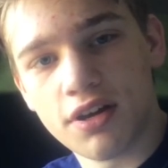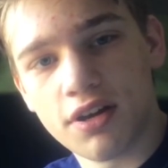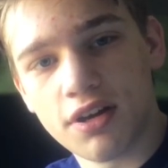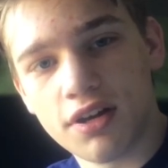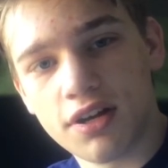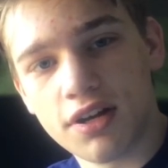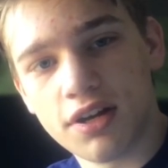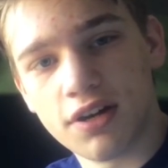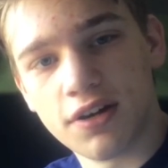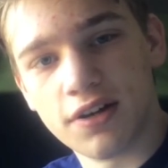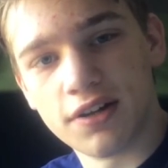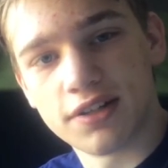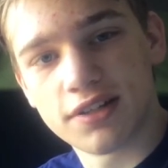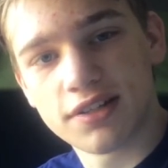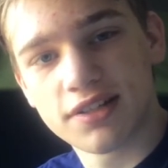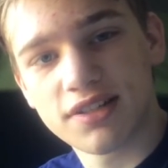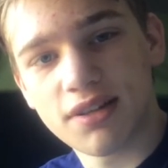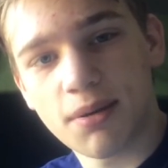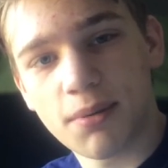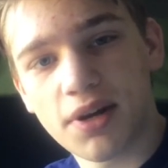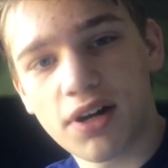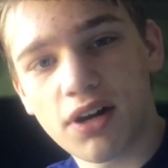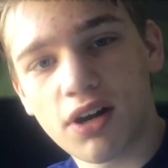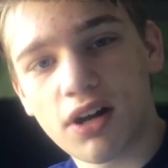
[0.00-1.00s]
Here it's
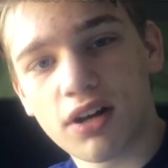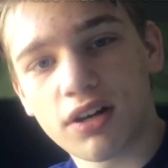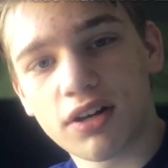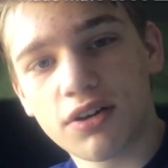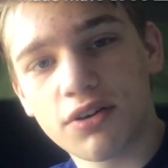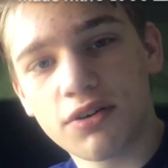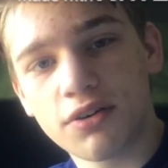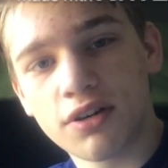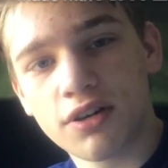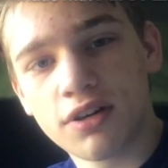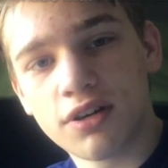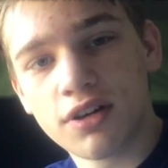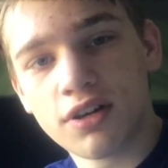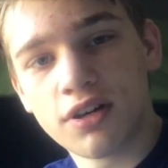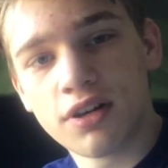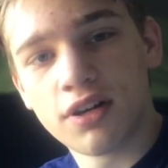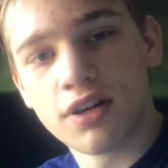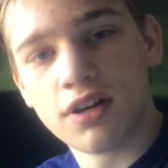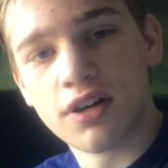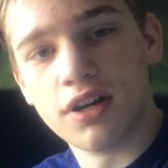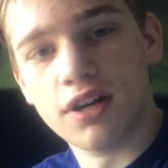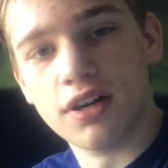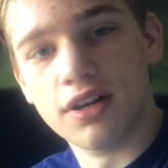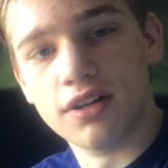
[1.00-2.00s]
semi-auto,
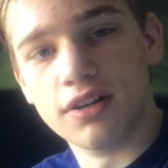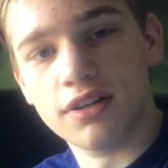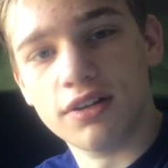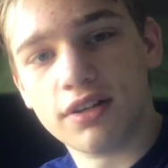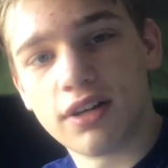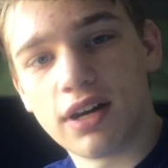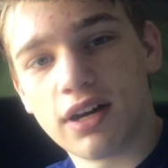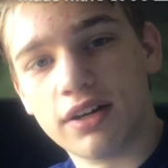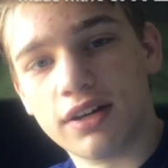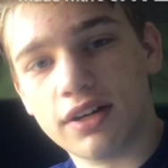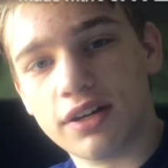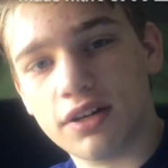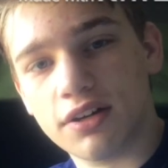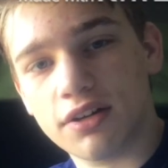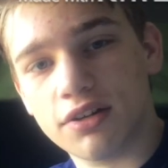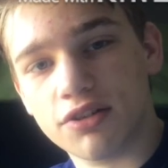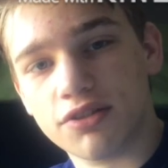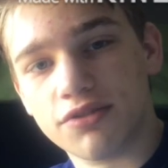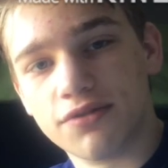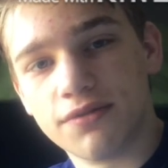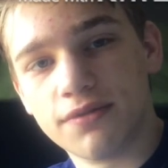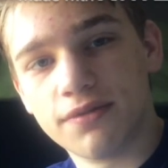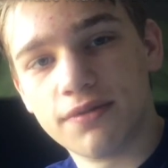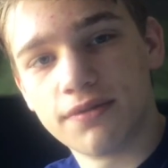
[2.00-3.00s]
and down here
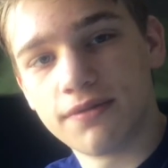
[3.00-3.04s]
is